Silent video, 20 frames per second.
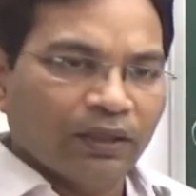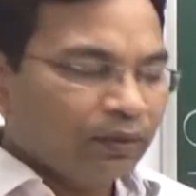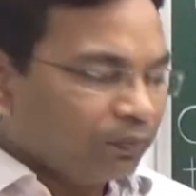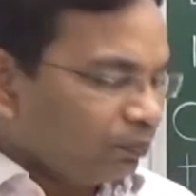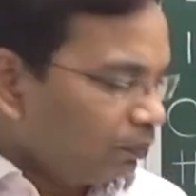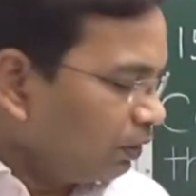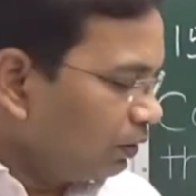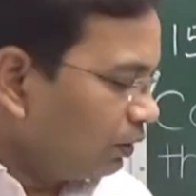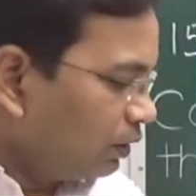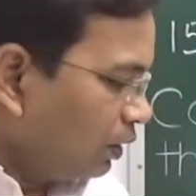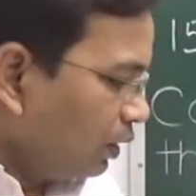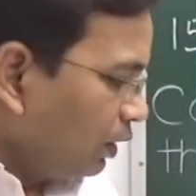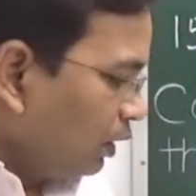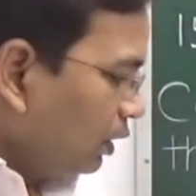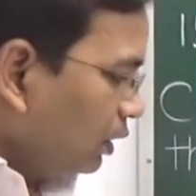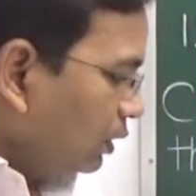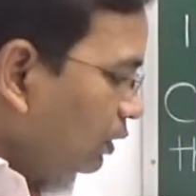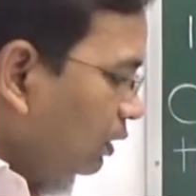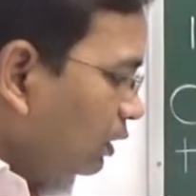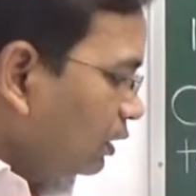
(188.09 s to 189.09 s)
Means
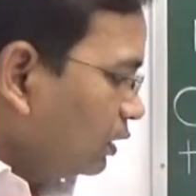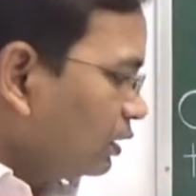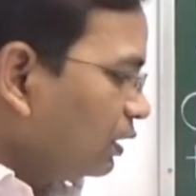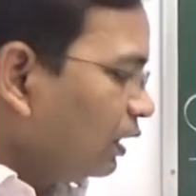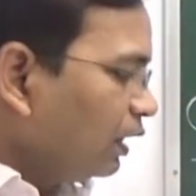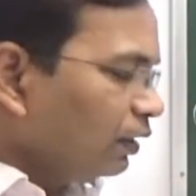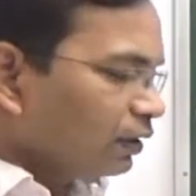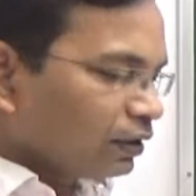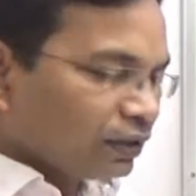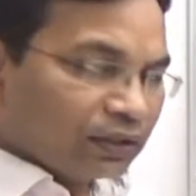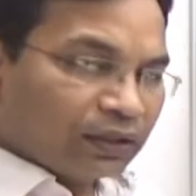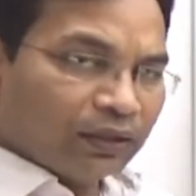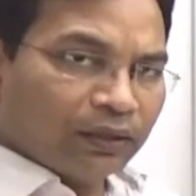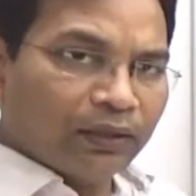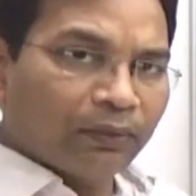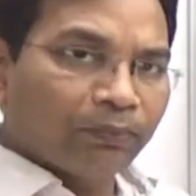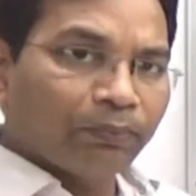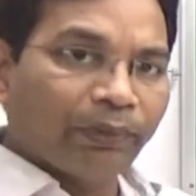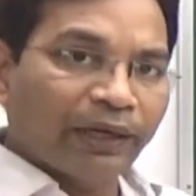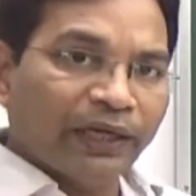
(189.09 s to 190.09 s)
these letters are
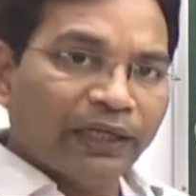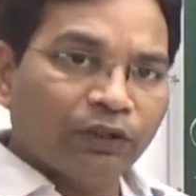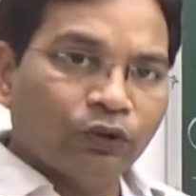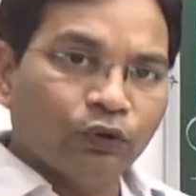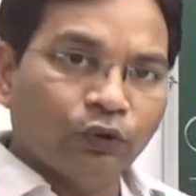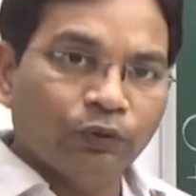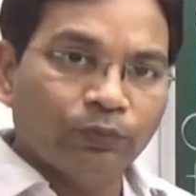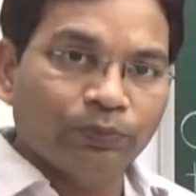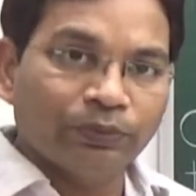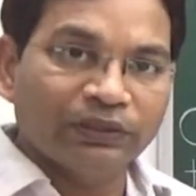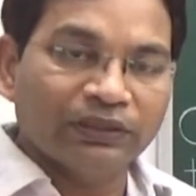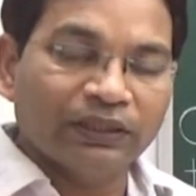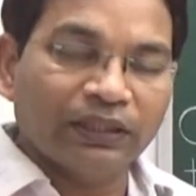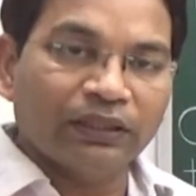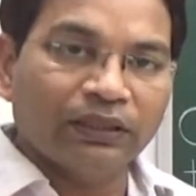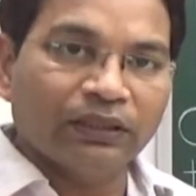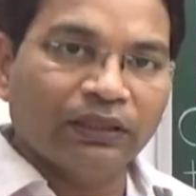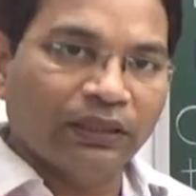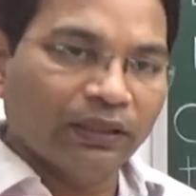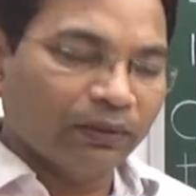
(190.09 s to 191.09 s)
combined to
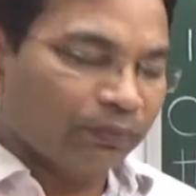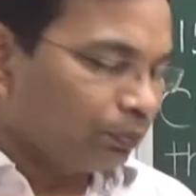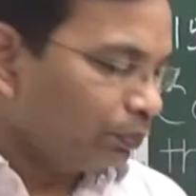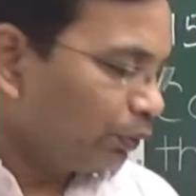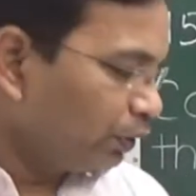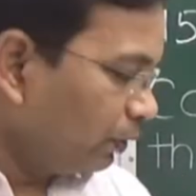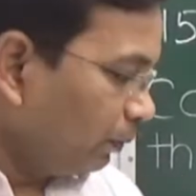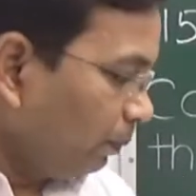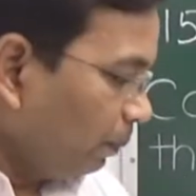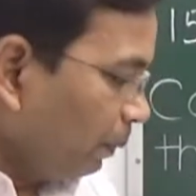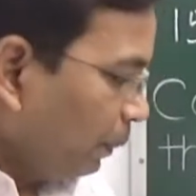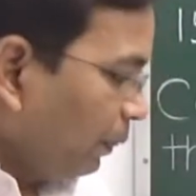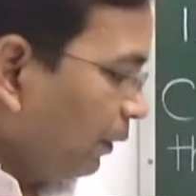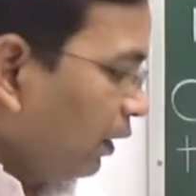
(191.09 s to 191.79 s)
represent the number.